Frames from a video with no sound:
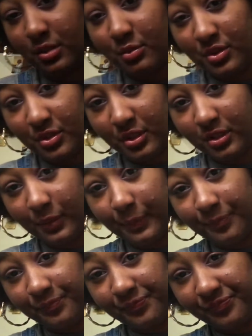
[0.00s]
to music.
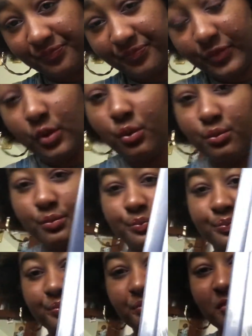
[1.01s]
Ooh.
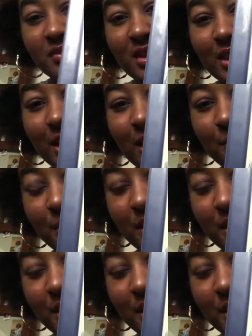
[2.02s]
And be